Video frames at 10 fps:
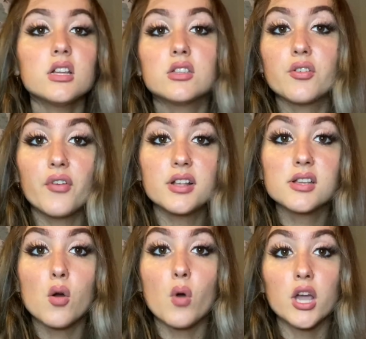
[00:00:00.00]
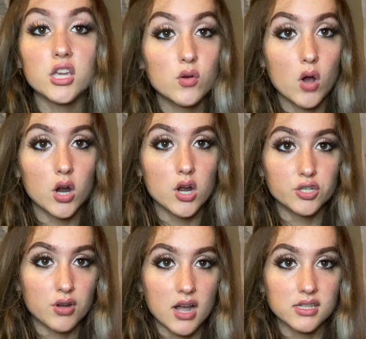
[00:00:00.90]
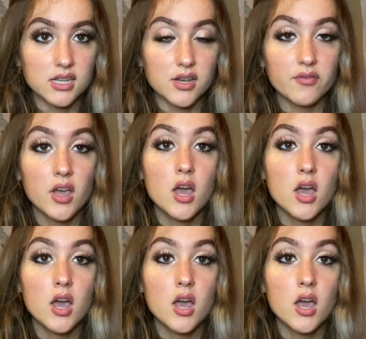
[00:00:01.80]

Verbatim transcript: So find out why you are attractive,